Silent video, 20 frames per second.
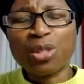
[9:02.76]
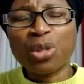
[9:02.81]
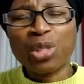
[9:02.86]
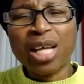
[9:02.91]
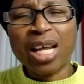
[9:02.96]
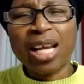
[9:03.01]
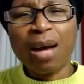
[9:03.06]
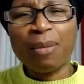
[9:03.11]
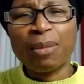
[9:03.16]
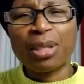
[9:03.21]
to
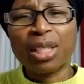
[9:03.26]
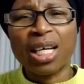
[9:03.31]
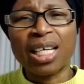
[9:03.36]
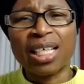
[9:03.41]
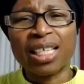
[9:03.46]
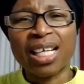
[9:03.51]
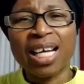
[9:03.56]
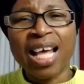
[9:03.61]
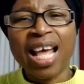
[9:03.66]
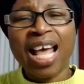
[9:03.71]
the Lamb of
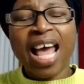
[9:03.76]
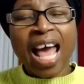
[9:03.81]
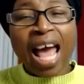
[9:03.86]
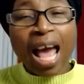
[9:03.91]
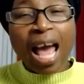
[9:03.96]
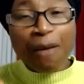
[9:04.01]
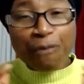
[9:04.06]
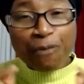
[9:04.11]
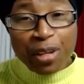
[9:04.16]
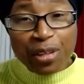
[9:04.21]
God.
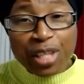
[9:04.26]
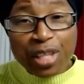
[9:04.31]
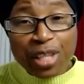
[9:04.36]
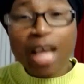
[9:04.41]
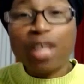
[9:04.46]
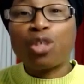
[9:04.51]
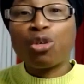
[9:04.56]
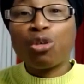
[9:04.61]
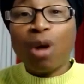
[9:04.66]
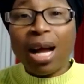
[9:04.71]
Every day,
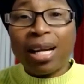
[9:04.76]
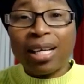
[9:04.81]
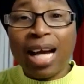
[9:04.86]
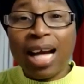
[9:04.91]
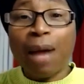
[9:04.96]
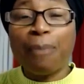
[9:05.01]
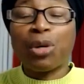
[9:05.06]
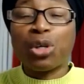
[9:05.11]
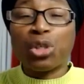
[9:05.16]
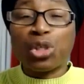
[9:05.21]
you and
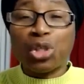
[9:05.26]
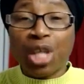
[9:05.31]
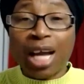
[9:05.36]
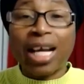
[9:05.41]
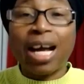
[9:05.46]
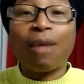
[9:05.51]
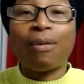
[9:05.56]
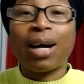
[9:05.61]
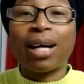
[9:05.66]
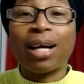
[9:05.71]
I must take
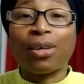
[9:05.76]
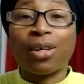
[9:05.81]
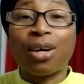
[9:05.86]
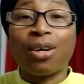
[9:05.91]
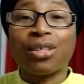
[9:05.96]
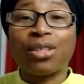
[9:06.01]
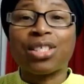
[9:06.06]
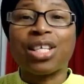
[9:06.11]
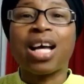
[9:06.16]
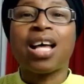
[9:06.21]
our
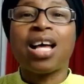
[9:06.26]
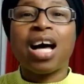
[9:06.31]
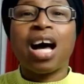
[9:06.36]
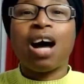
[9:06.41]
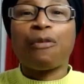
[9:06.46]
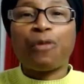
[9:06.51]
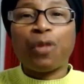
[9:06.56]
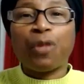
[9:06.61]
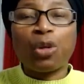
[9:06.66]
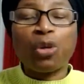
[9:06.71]
cross
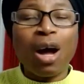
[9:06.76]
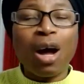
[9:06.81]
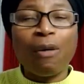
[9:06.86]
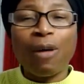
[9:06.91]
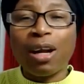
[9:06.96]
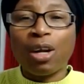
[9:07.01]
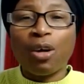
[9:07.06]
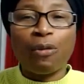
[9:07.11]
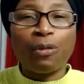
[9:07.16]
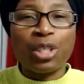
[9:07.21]
and follow
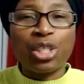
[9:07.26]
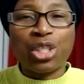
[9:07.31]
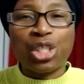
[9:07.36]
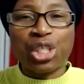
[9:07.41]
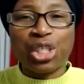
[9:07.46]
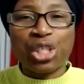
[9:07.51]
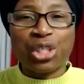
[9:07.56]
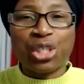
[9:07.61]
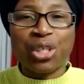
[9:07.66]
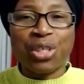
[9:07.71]
our lovely
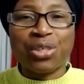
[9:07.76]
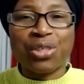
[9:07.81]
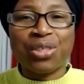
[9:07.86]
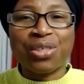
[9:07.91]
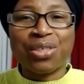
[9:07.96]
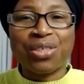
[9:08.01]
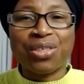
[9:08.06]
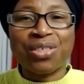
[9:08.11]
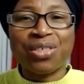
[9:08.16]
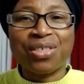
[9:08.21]
Jesus.
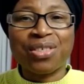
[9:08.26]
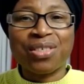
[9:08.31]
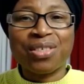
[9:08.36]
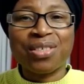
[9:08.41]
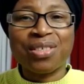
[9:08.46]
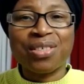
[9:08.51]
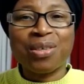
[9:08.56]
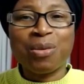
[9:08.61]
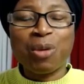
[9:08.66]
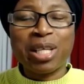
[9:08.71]

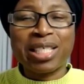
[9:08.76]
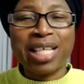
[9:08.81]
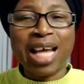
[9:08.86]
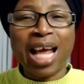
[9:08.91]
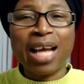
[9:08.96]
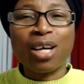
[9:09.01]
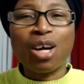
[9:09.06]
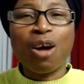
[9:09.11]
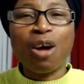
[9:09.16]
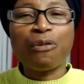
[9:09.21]
We
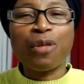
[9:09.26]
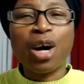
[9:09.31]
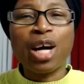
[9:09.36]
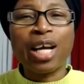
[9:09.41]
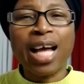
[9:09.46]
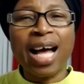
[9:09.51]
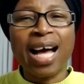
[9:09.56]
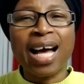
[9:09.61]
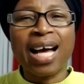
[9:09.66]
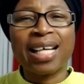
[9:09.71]
thank God for
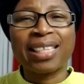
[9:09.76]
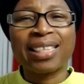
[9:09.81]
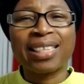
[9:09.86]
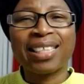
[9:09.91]
God.